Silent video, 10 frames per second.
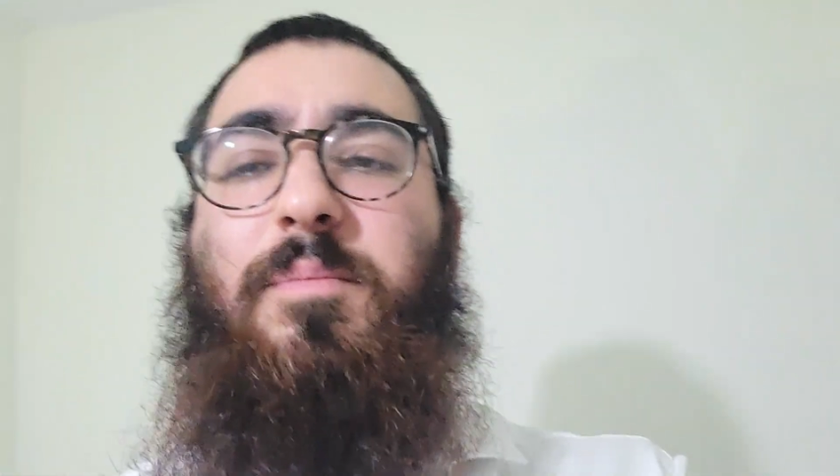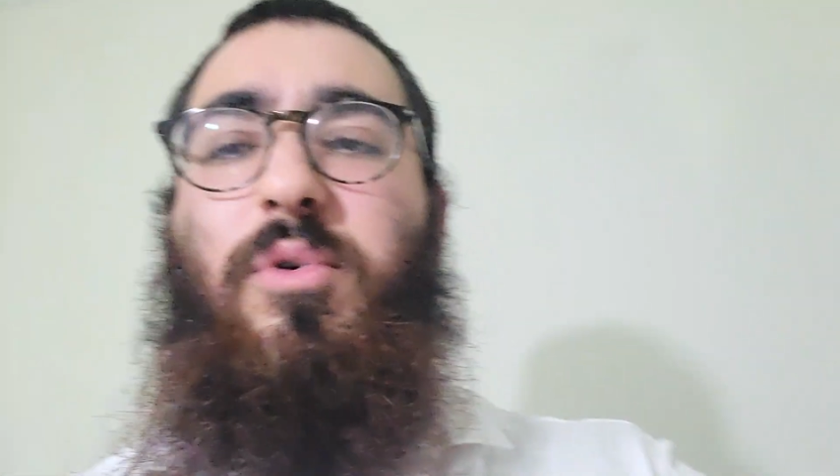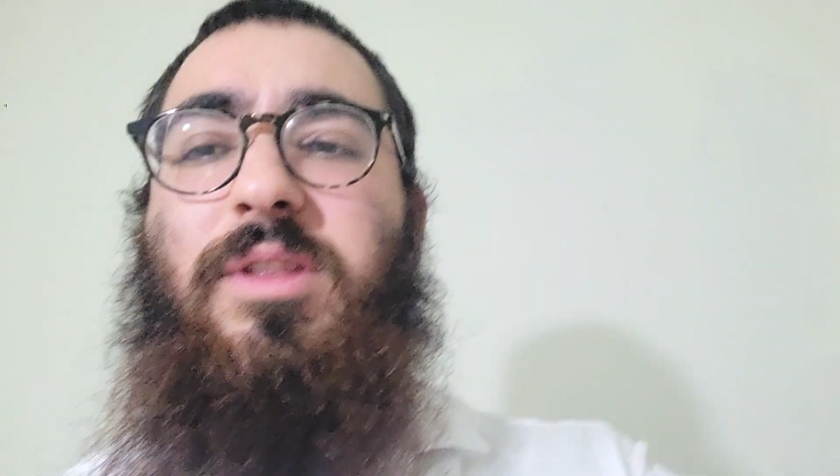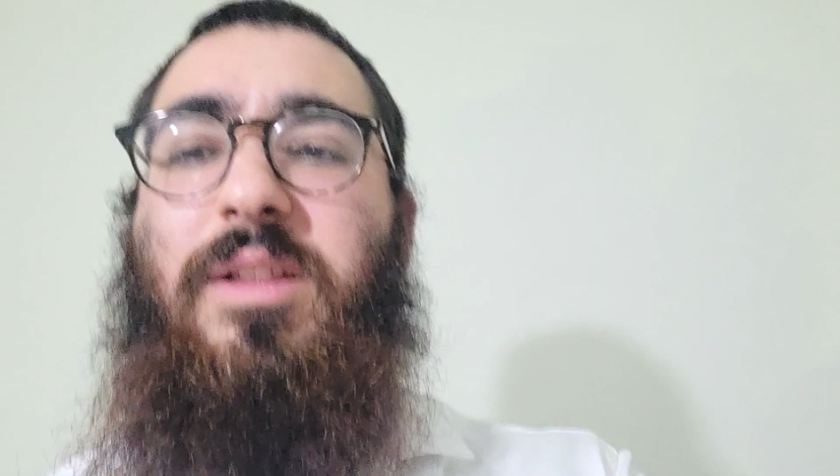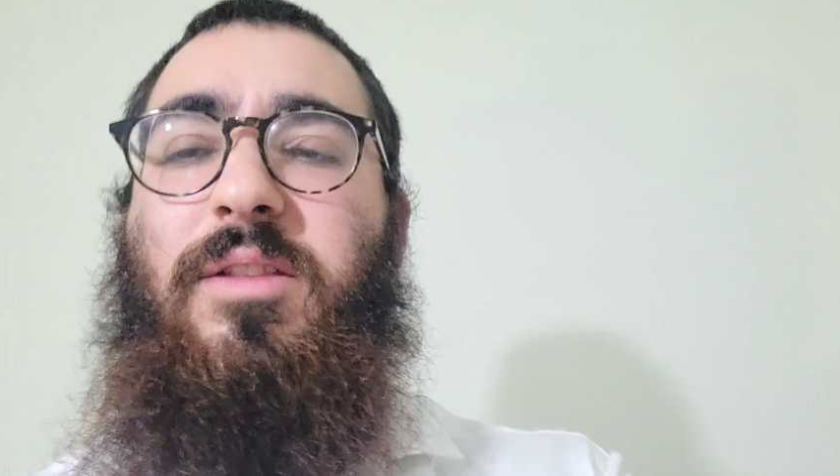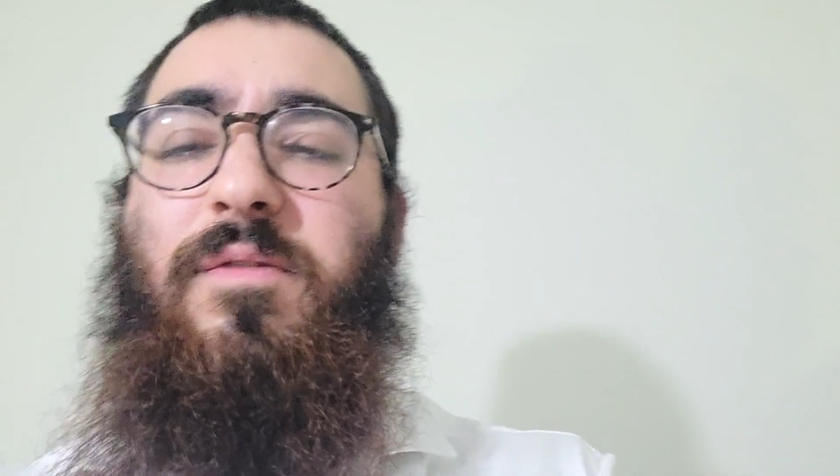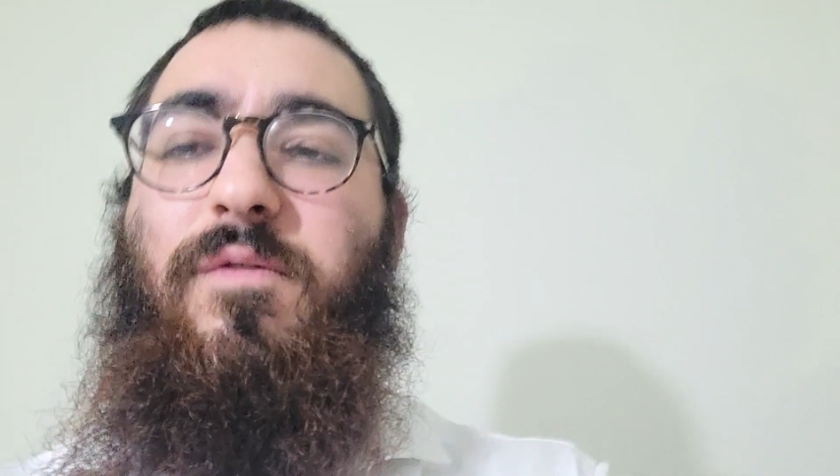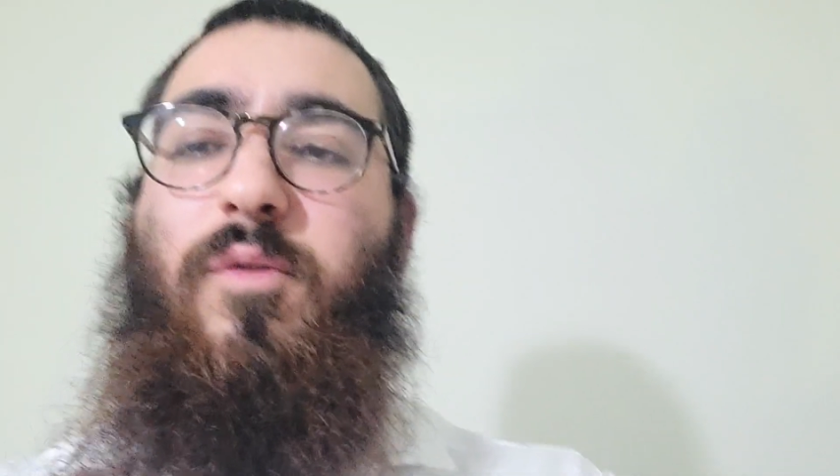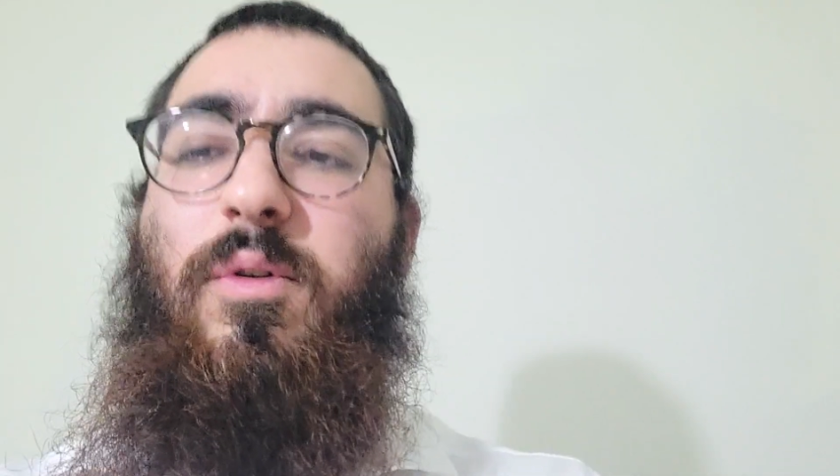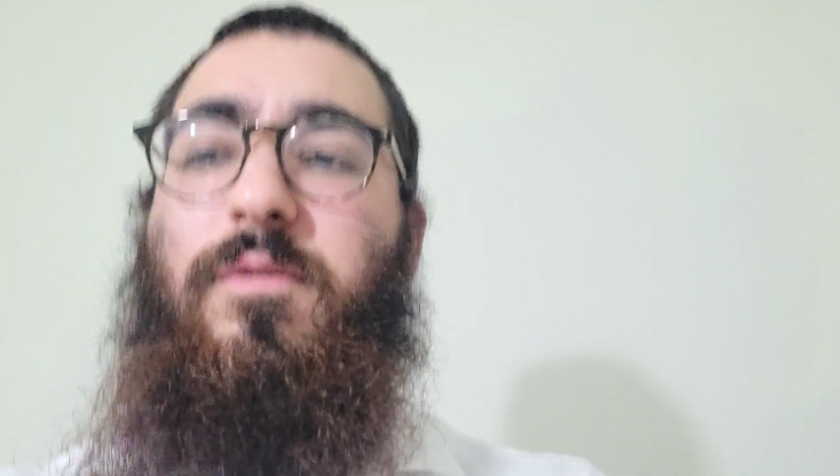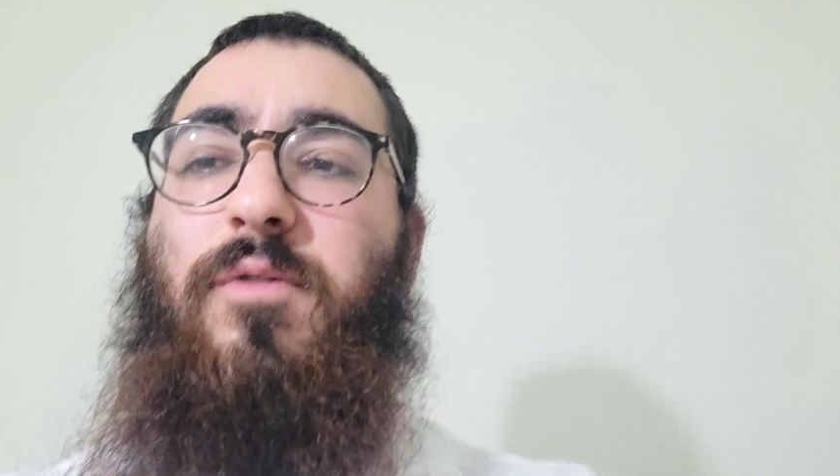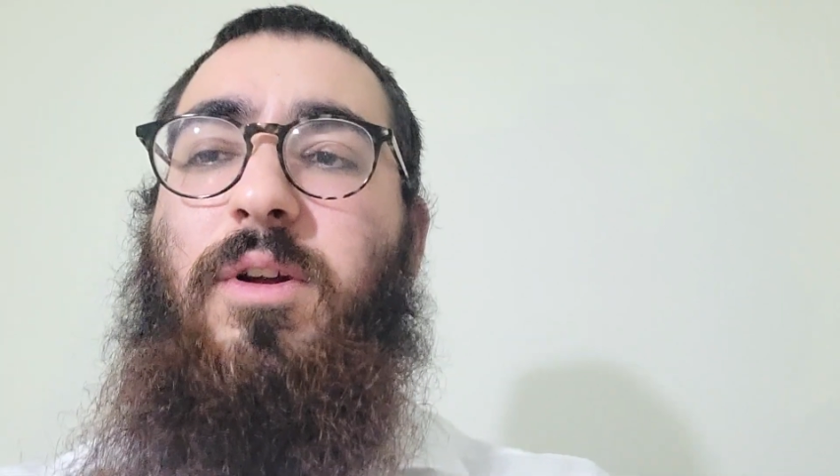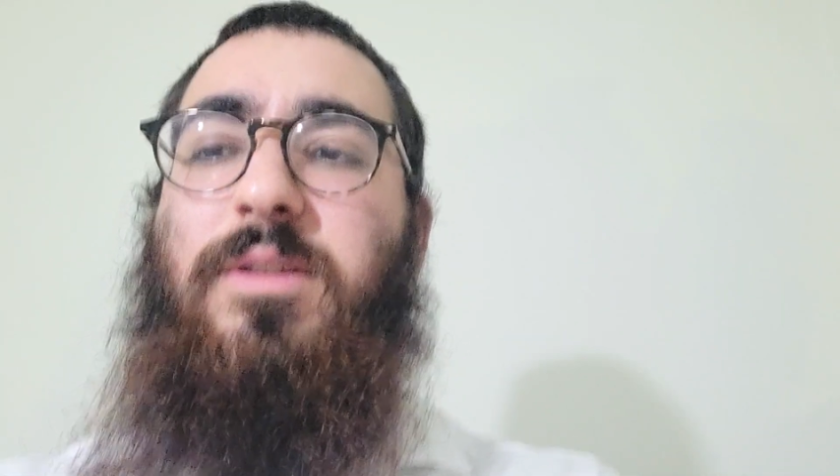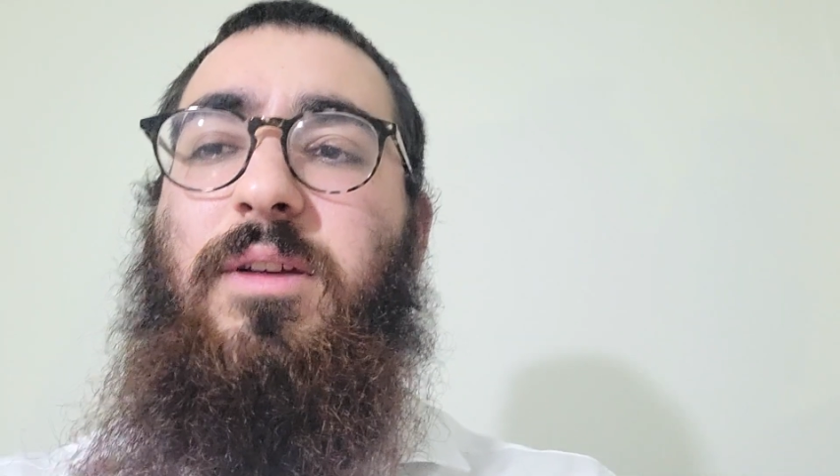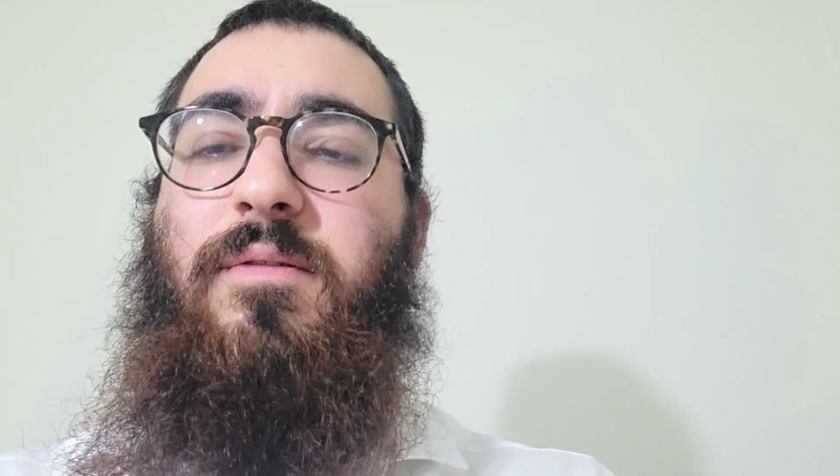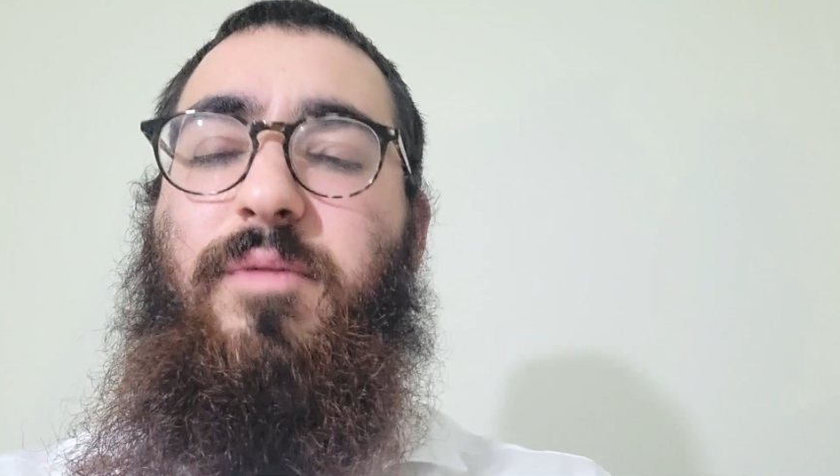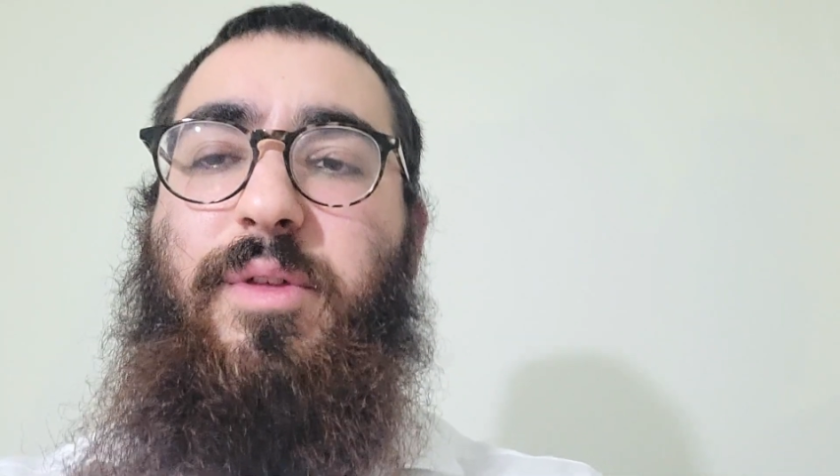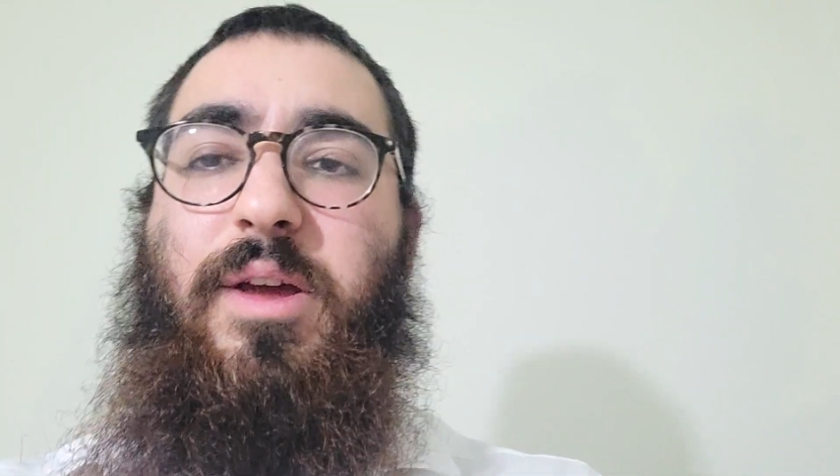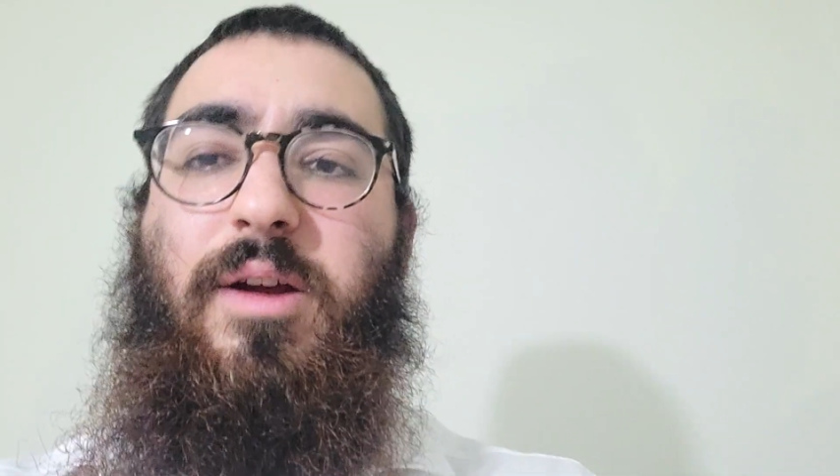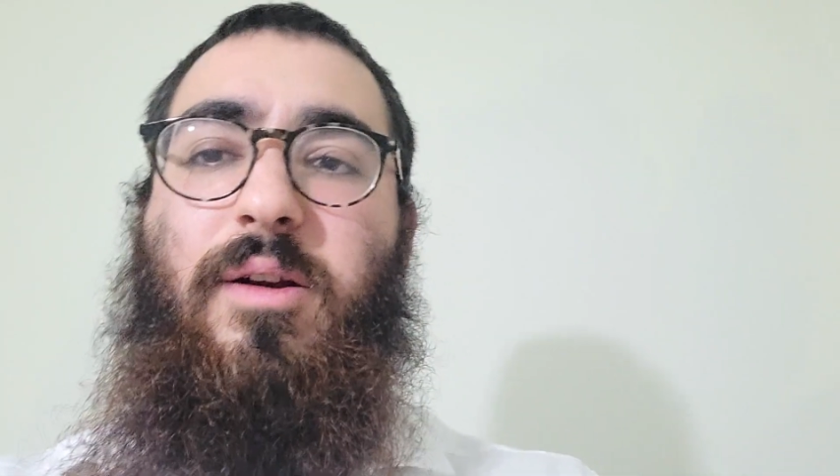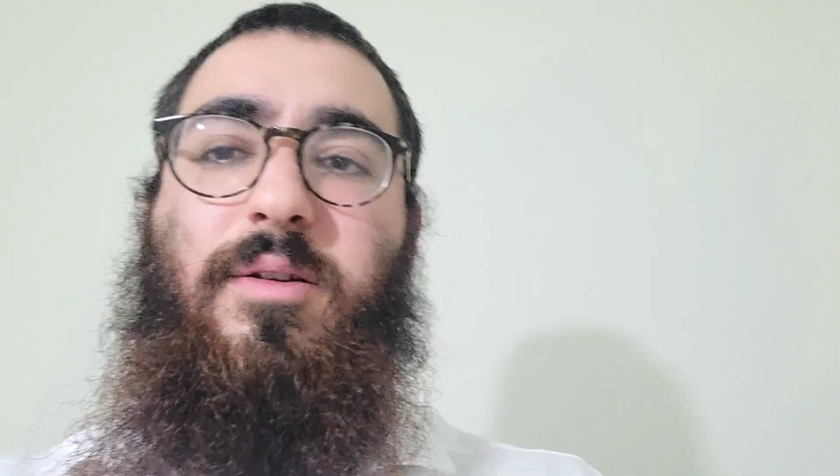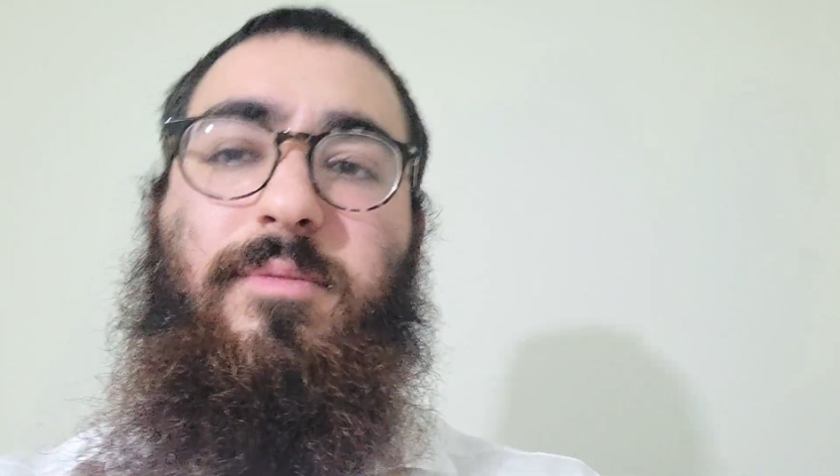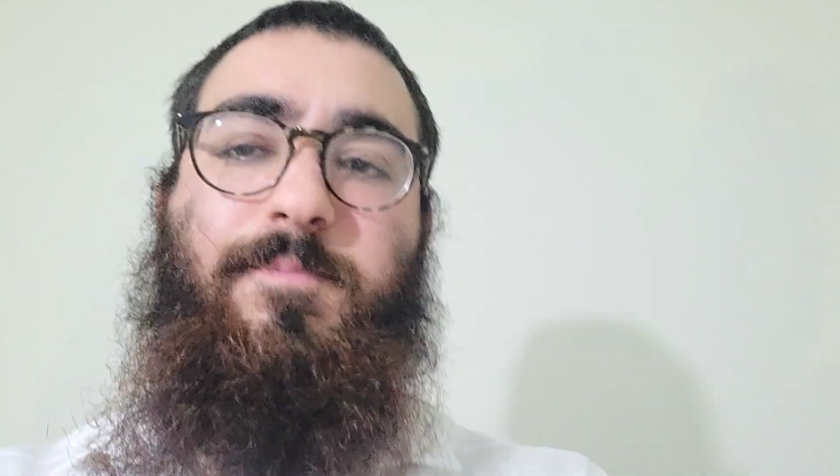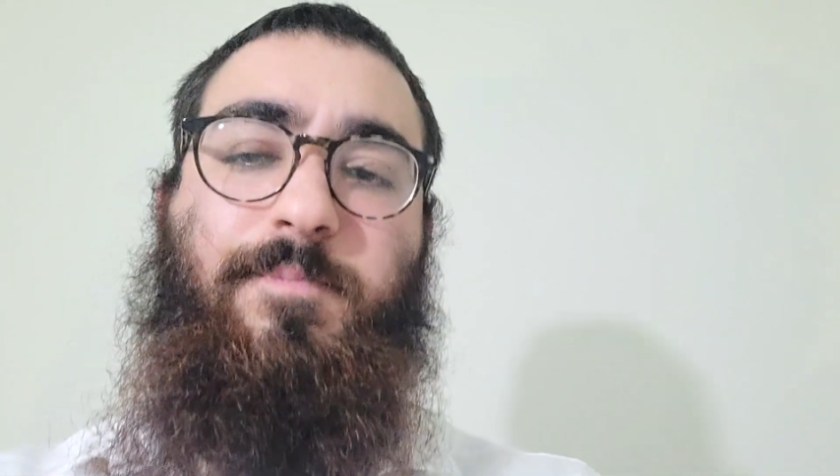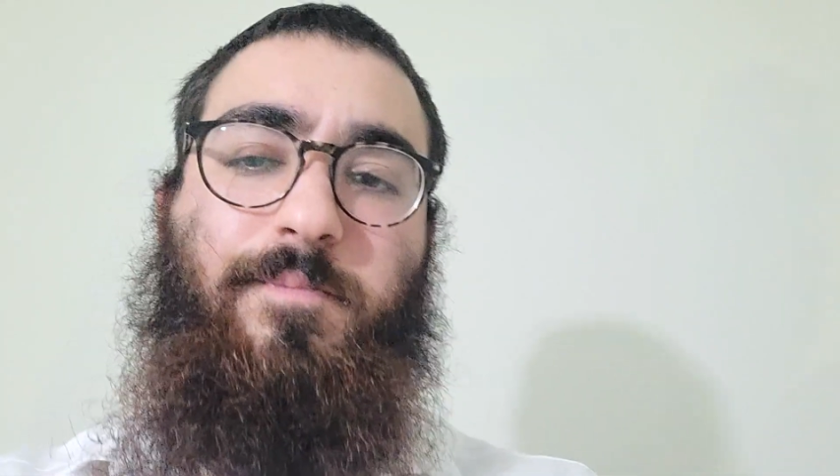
put that at the forefront of their